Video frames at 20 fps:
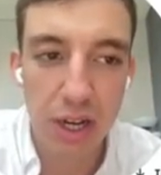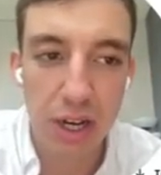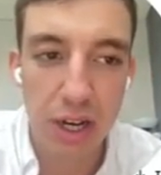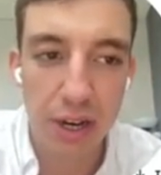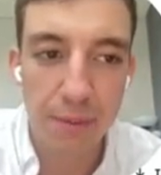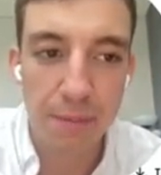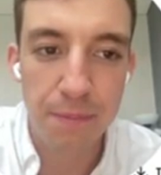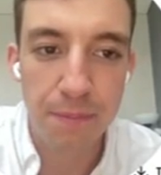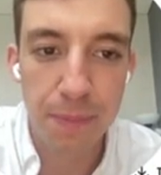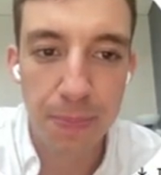
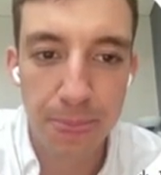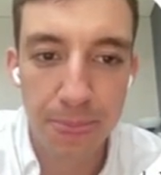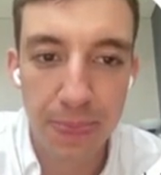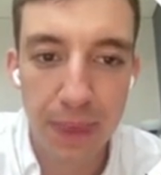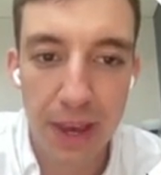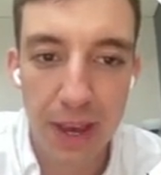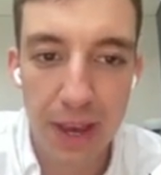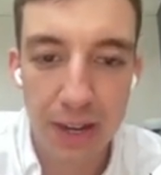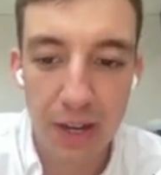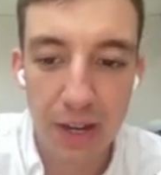And
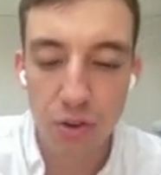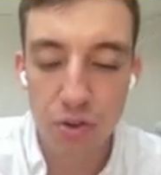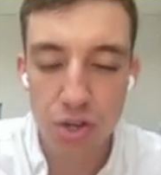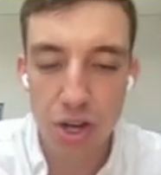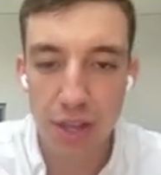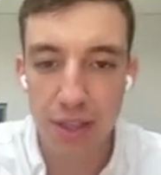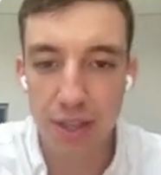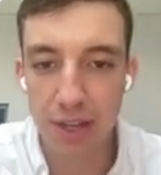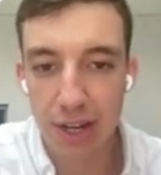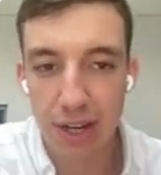I'll
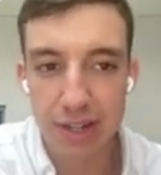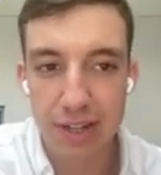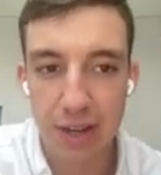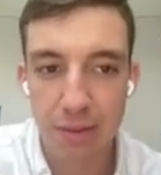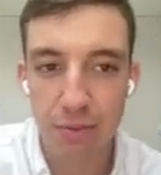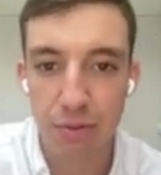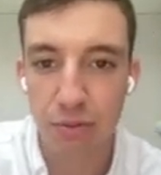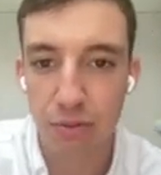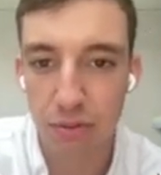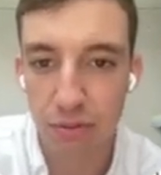share the Clay
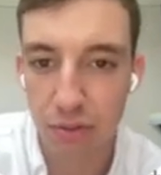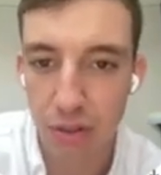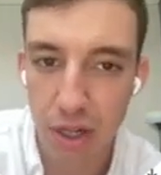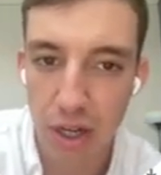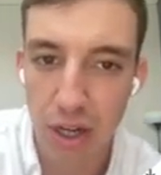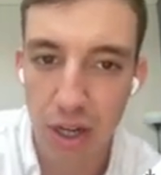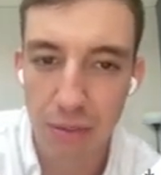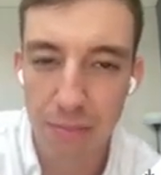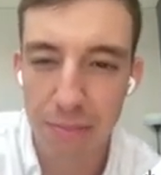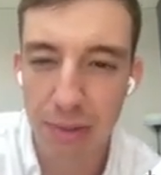table
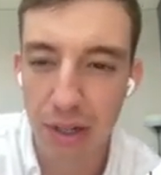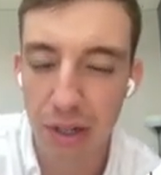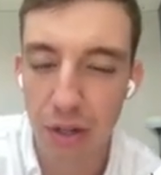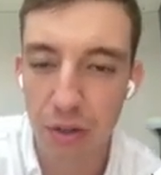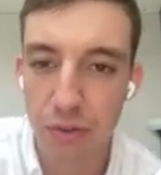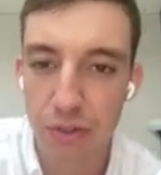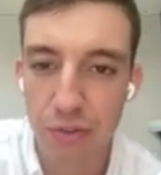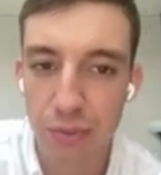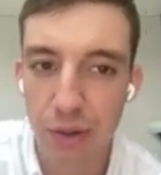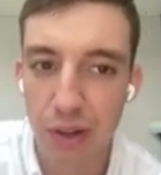
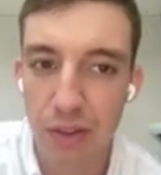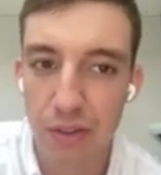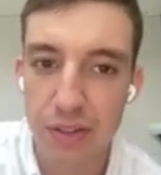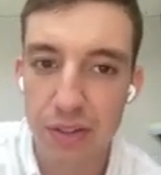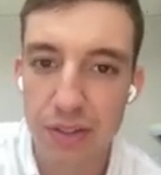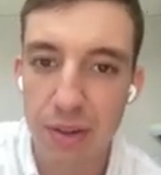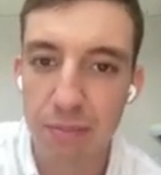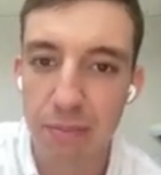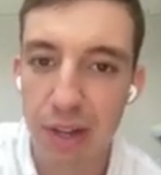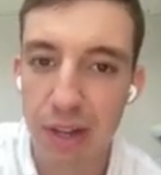below as well, the
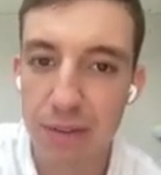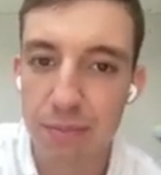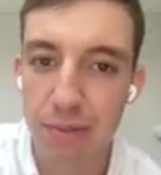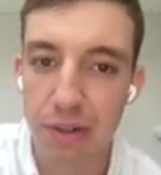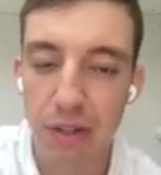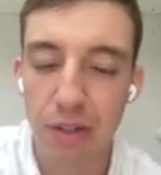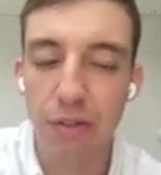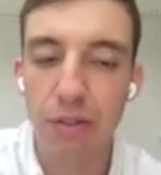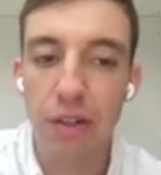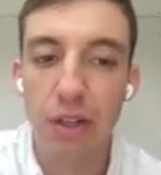template
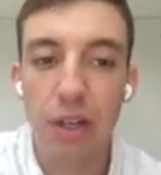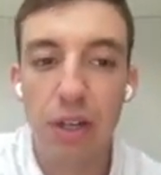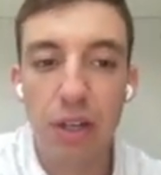below.